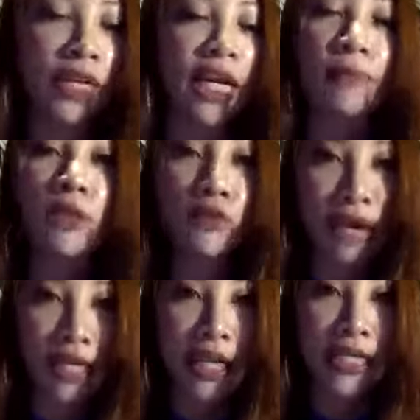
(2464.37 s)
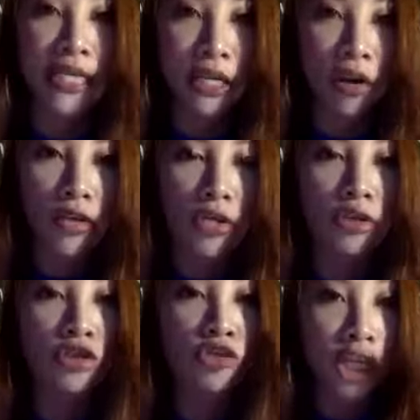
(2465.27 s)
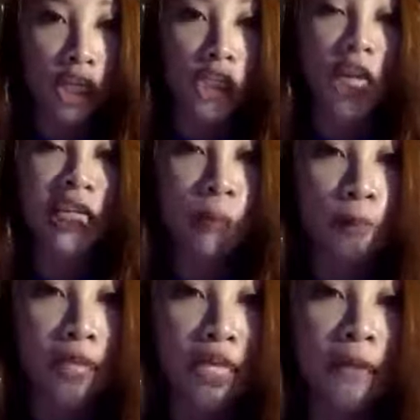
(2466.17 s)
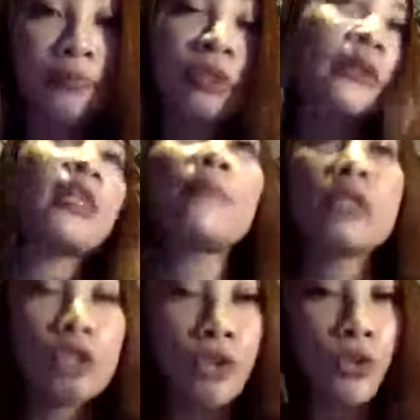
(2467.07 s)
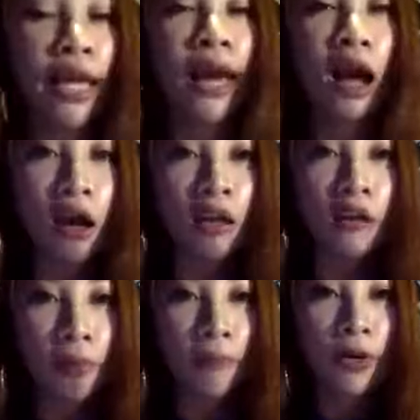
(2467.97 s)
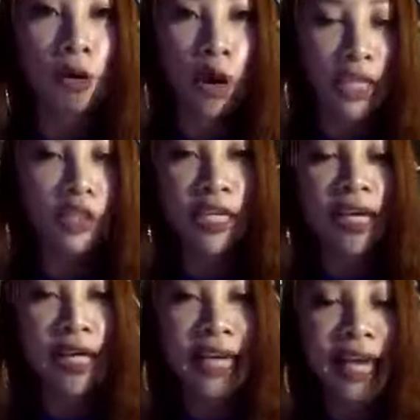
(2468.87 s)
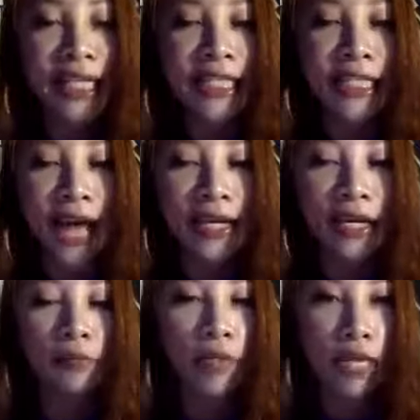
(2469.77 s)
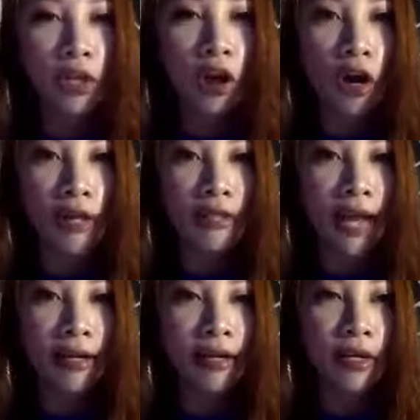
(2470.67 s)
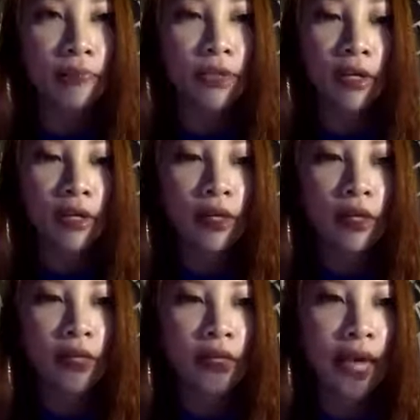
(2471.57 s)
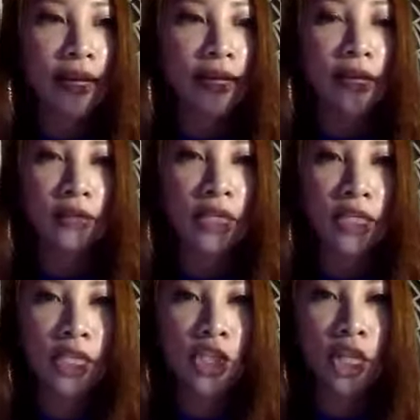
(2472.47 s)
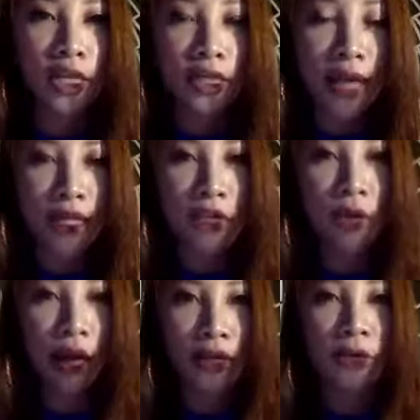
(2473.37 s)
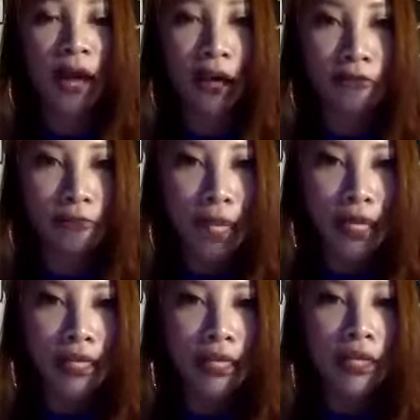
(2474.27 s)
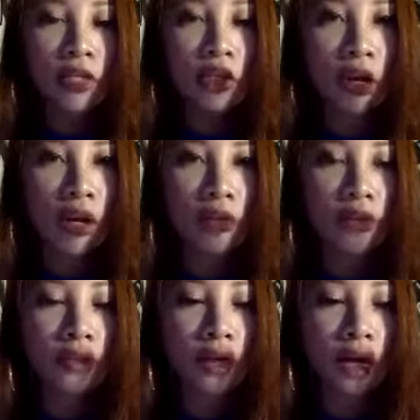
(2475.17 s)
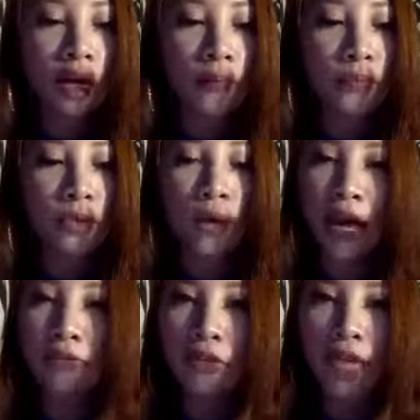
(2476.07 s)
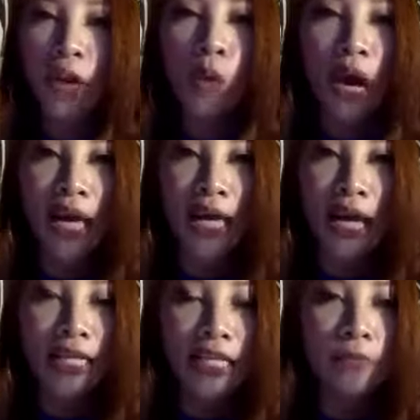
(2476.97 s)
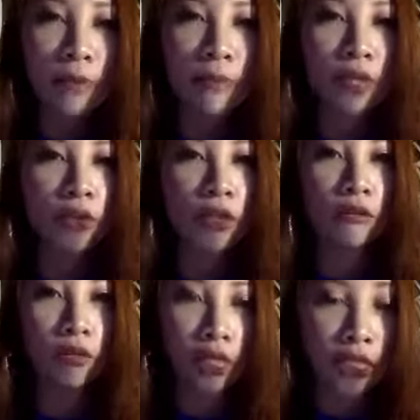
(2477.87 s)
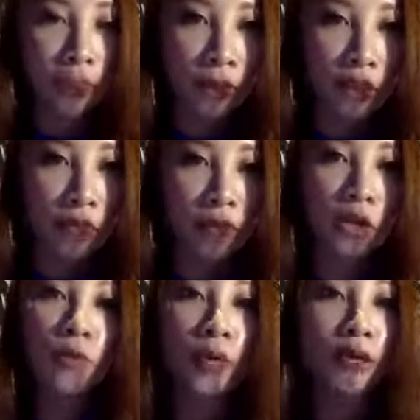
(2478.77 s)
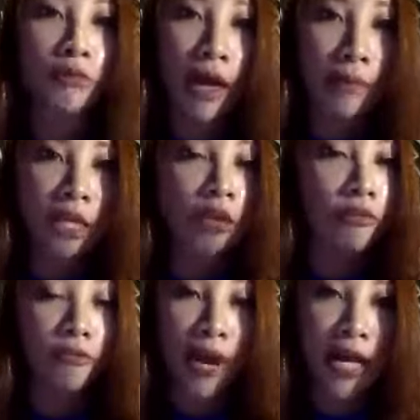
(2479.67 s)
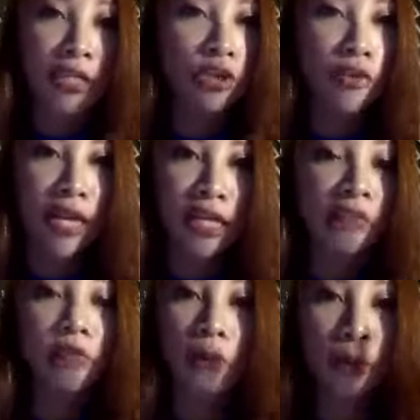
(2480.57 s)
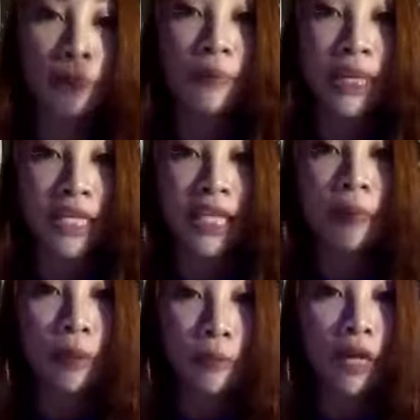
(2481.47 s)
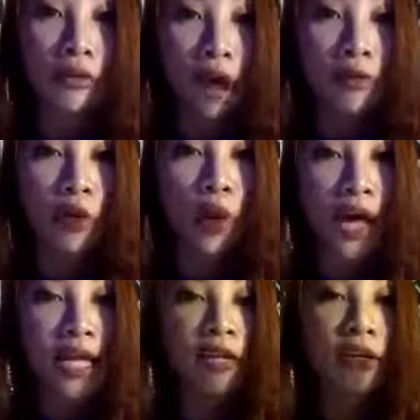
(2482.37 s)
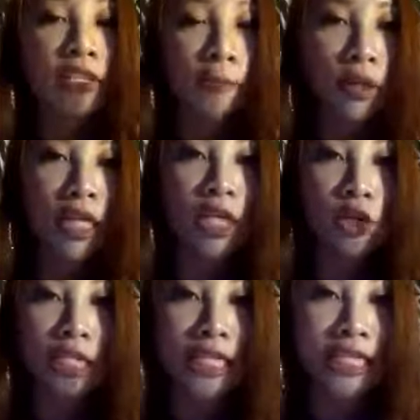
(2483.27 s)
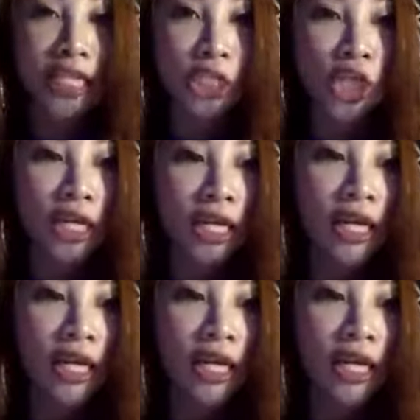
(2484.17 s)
when it comes to finance and all that. So strategize properly. Number two, there are a lot of people who are actually against that um, that thought, that um, that uh, decision that you ha you have made. So um, you have to think, why are these people not really supportive of you? It could be your family, your friends, your relative, or people, basically people around you. Why are they not supporting your decision?